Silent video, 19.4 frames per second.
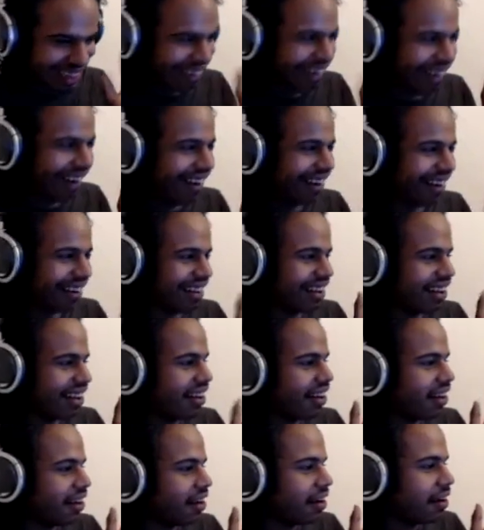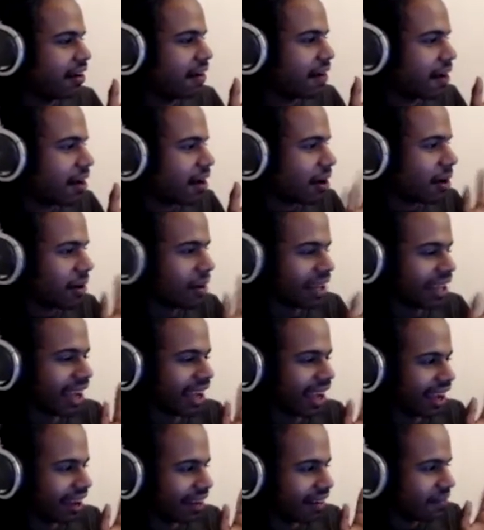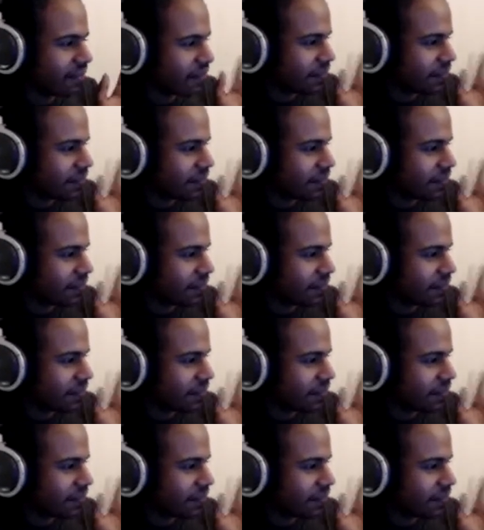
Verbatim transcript: all okay,